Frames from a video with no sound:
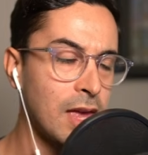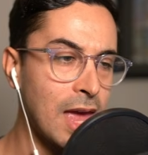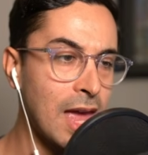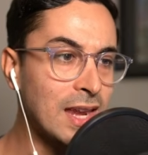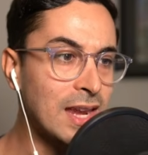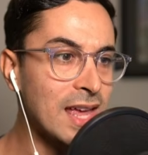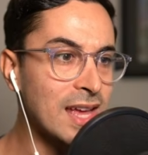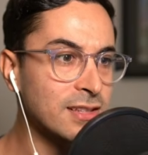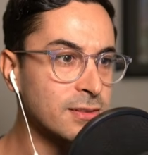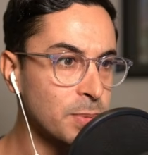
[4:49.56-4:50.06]

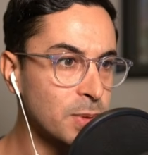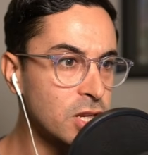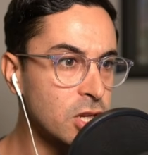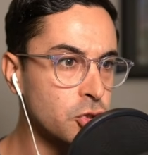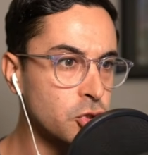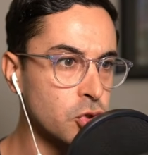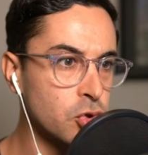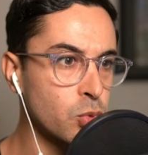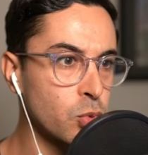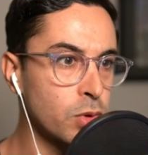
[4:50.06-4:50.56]
An
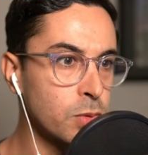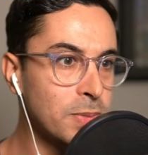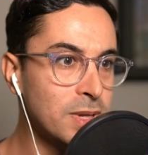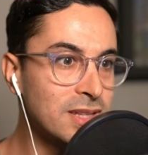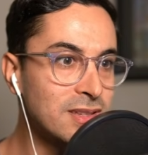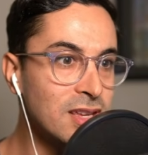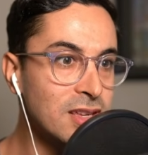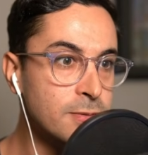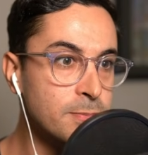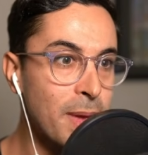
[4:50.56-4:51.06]
expedition will be
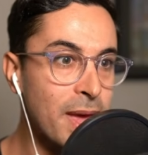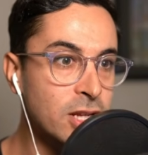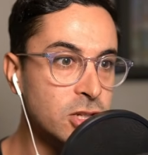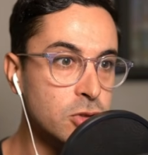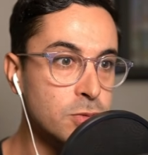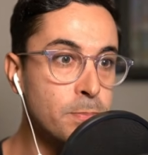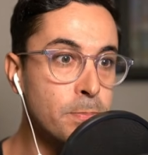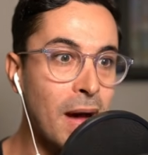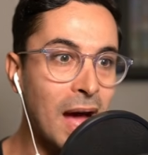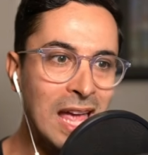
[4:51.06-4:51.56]

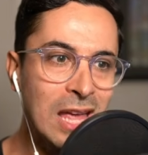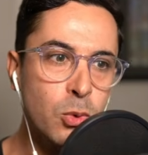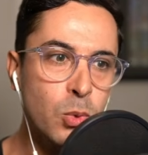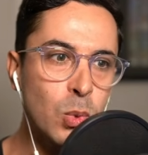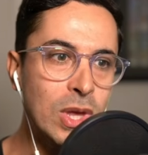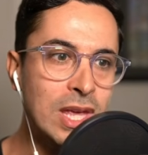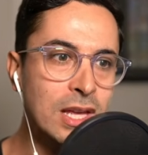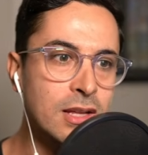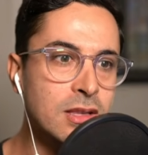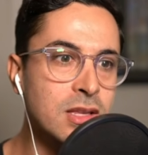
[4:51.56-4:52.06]
dispatched
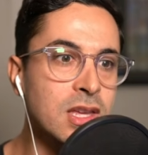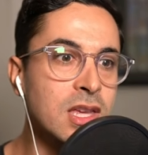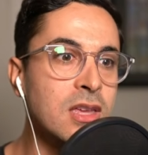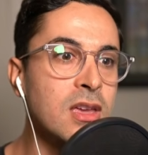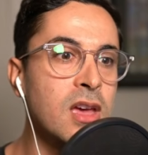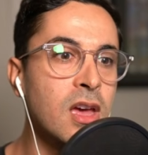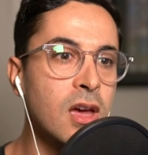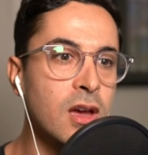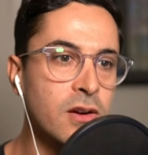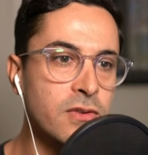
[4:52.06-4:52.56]
bi-weekly
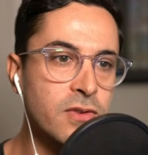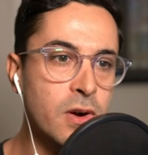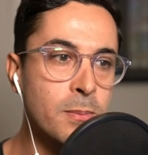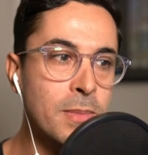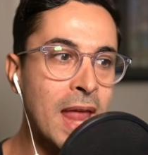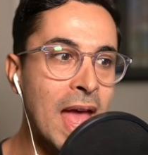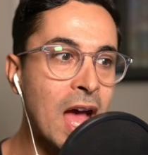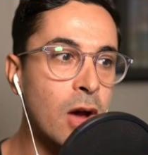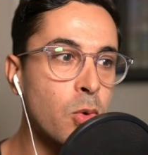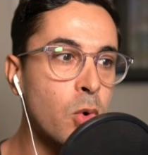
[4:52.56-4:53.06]
from
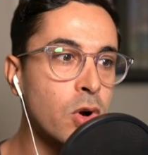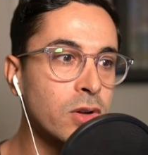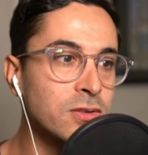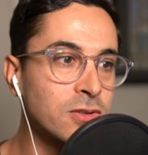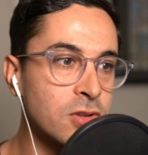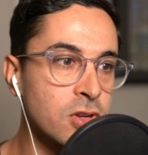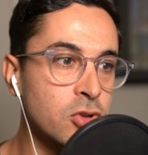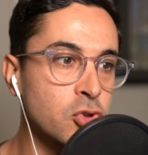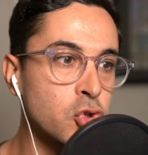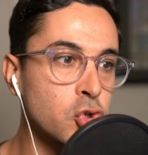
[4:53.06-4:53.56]
now on
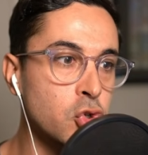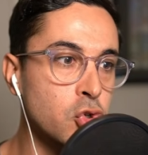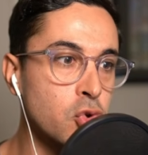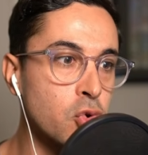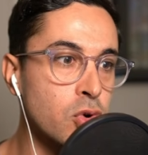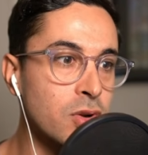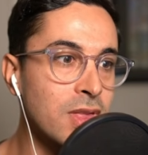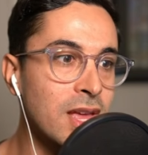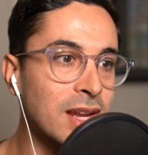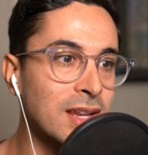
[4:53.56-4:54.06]
to
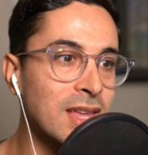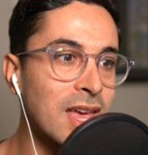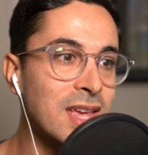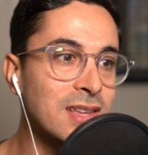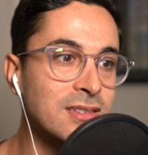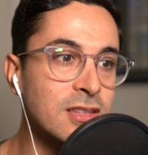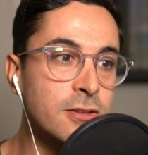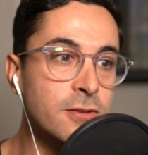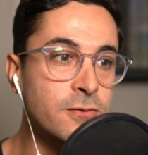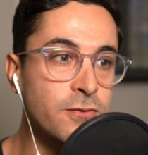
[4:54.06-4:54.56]
ensure that
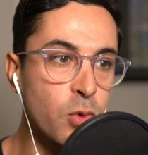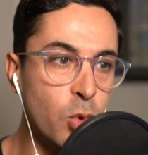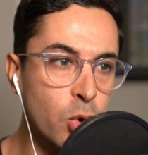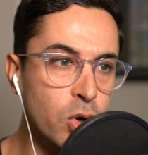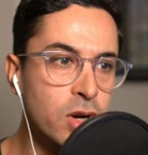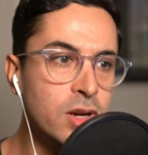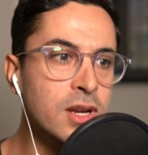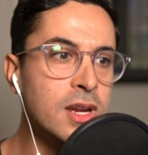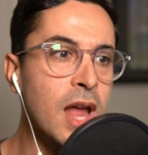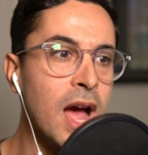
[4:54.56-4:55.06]
cases
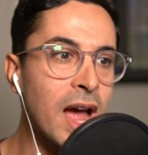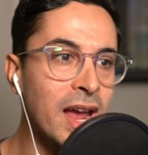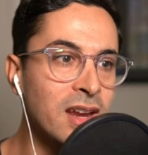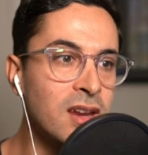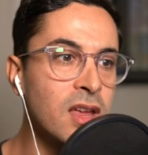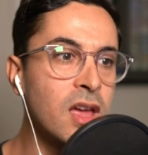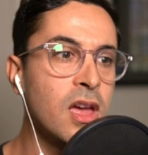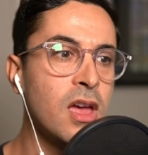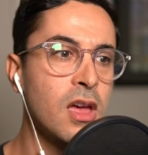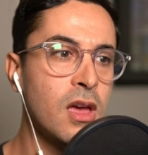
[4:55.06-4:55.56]
4, 9,
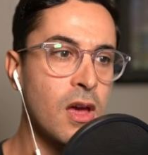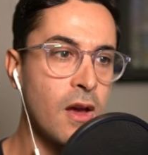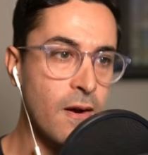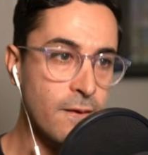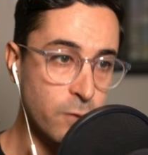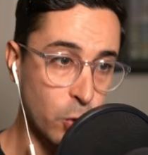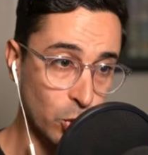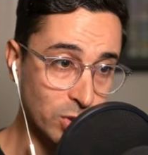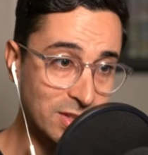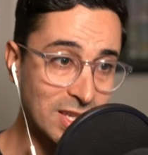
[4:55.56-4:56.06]

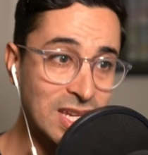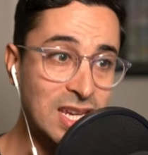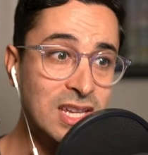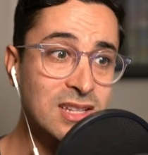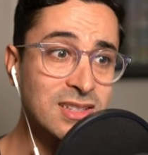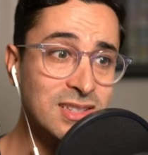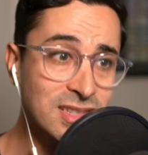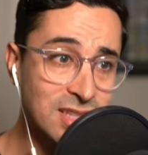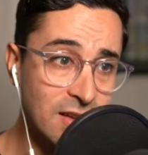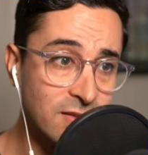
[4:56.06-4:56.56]

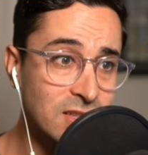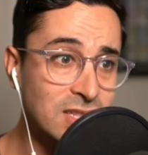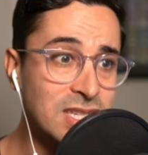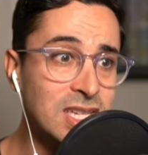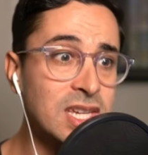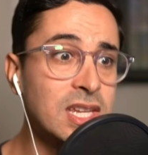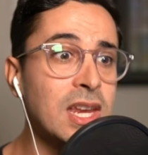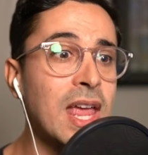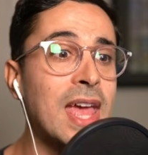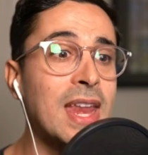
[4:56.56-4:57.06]
14,
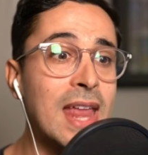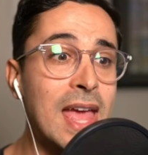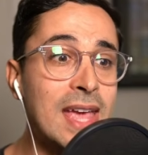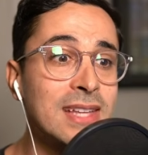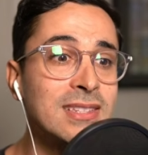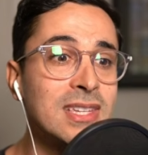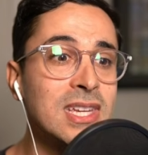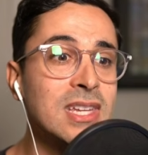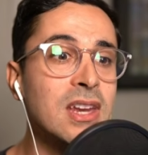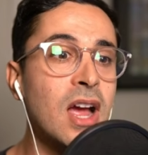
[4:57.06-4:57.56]
17, and
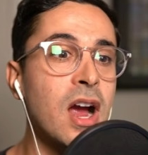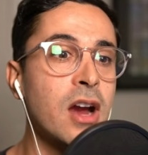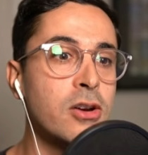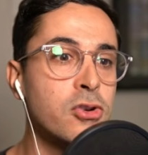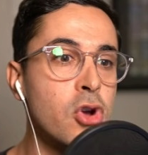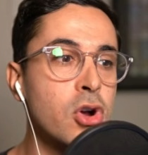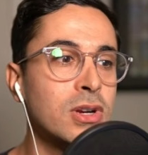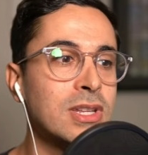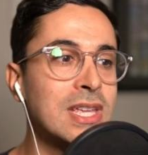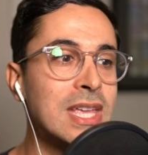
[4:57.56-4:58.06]
18 are
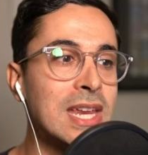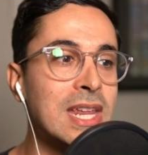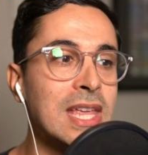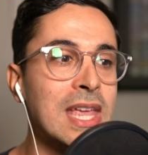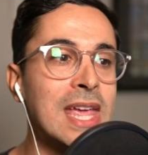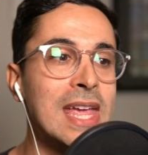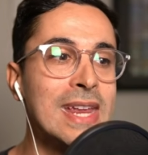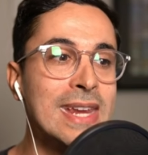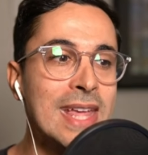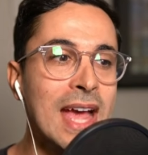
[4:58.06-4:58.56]
not
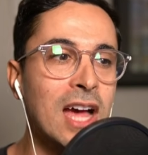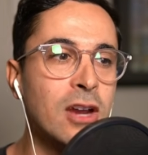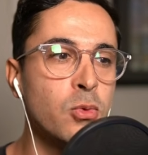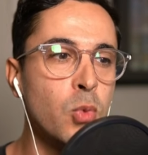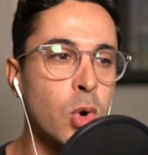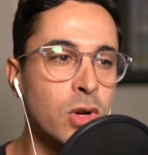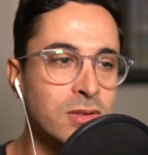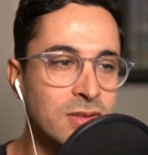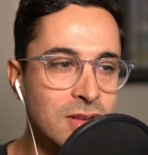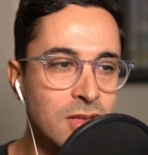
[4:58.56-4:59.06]
getting any
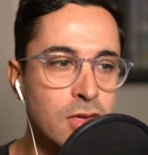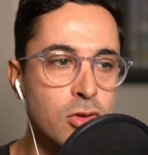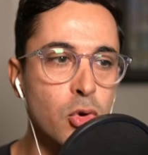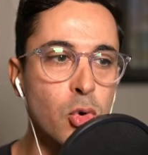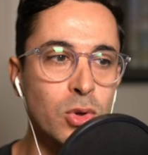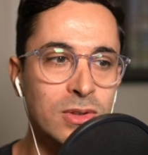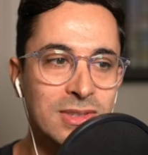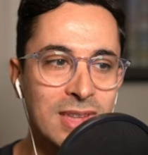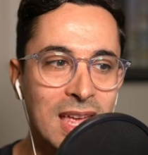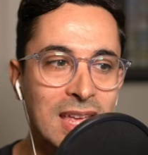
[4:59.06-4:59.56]
unwanted
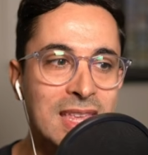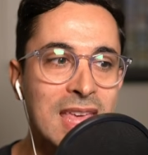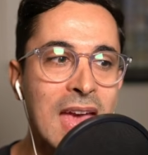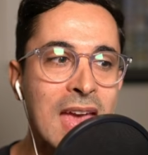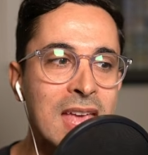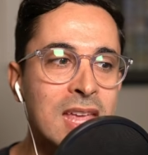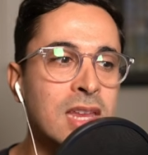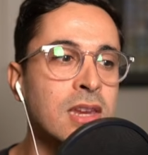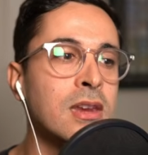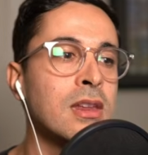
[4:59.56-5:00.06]
thoughts
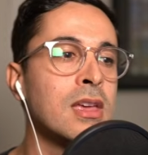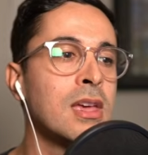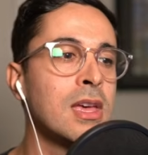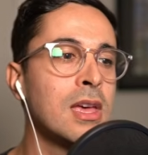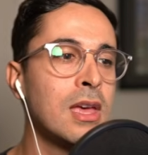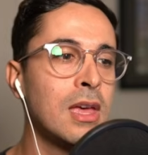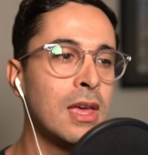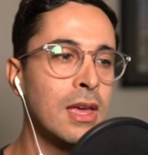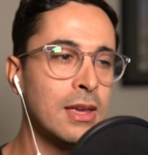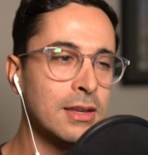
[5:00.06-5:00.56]
again.
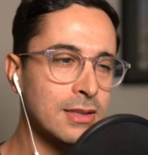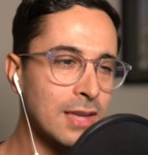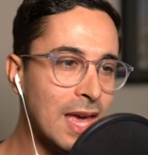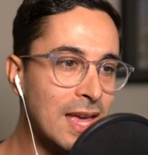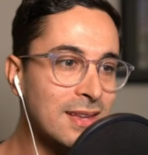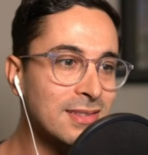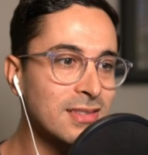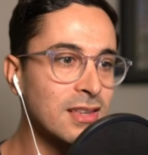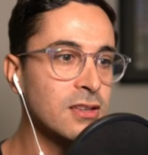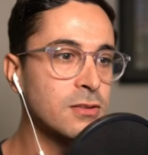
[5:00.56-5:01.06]

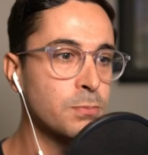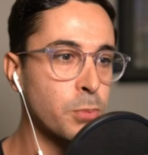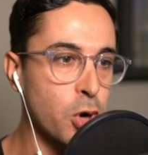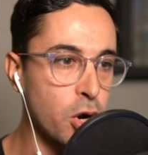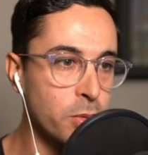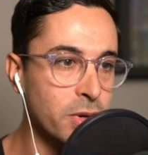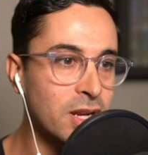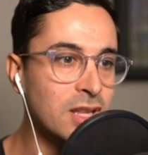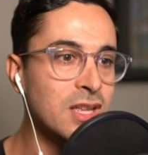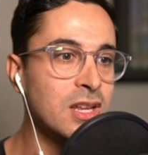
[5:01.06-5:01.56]
Case is
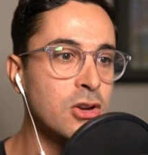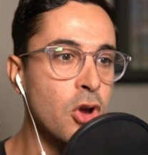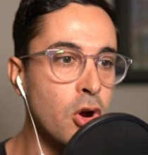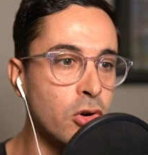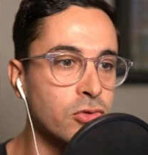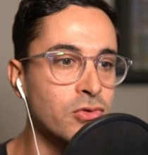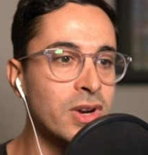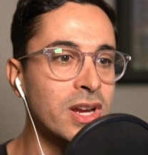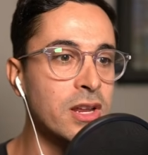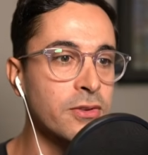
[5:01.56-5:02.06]
permanently
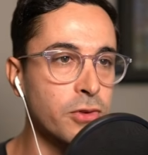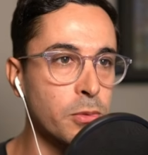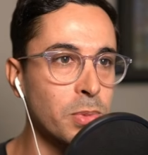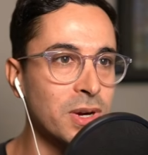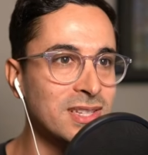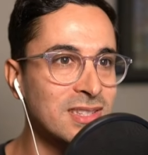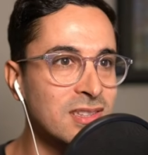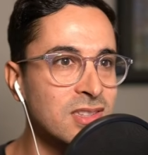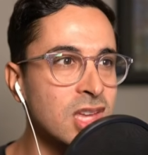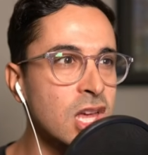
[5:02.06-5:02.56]
not ready for
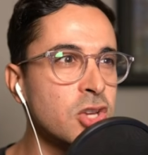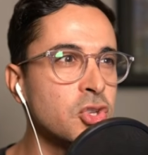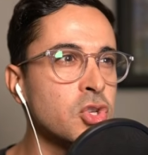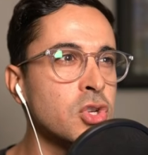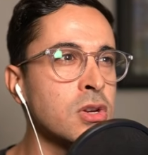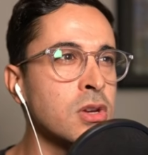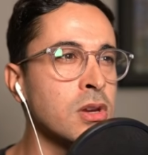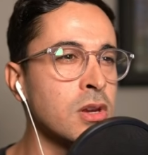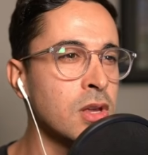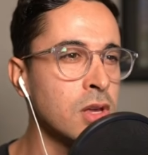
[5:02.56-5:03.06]

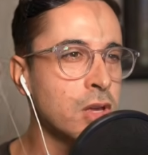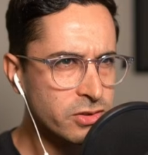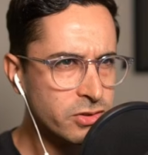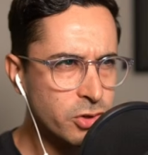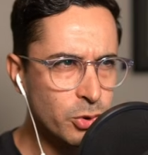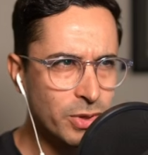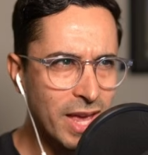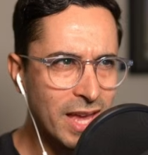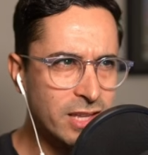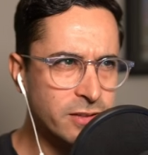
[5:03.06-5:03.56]
presentation.
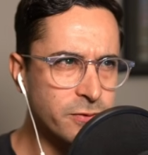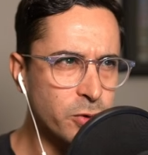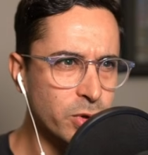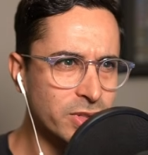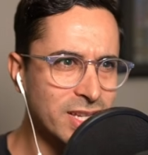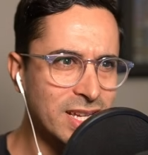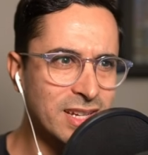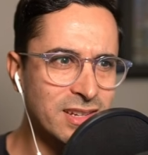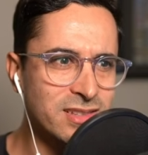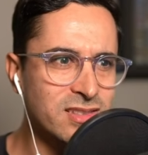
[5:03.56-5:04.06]
So case
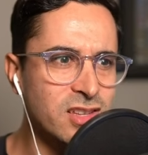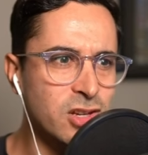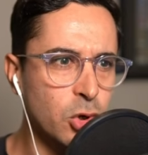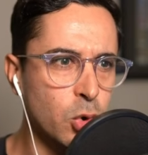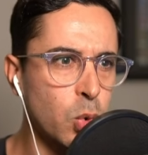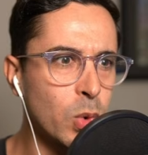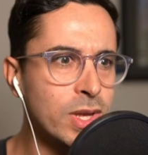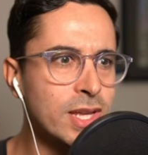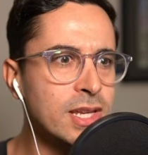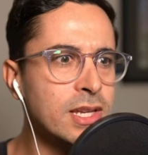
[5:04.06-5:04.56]
14 is the
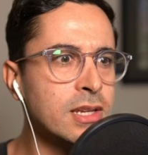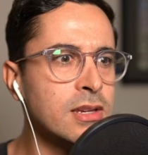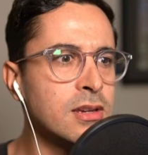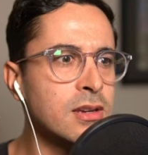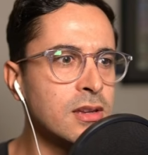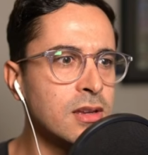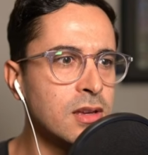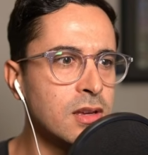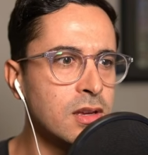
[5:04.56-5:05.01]
queen.